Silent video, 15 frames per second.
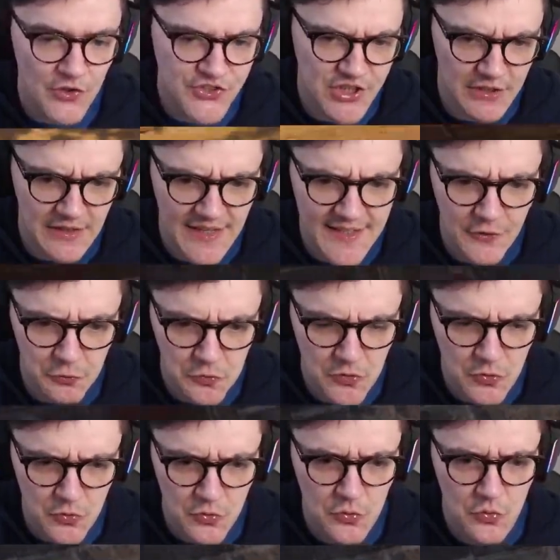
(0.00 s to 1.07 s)
to like.
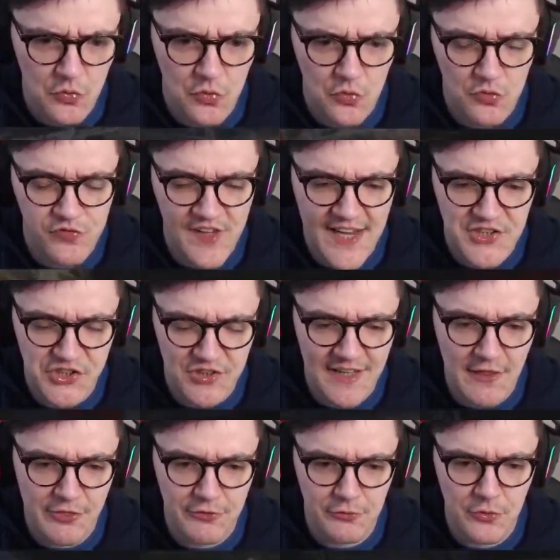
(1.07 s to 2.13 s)
Ooh,
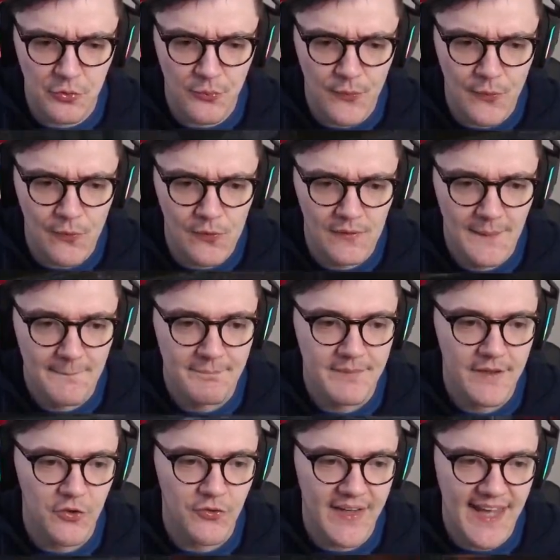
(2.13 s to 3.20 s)
flashlight through the wall.
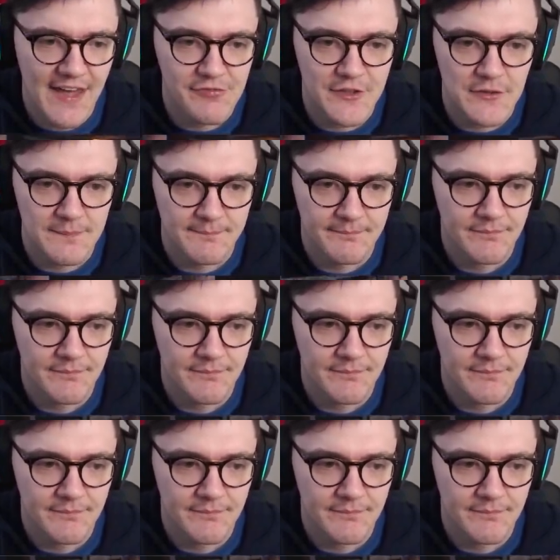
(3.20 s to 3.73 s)
Great effort.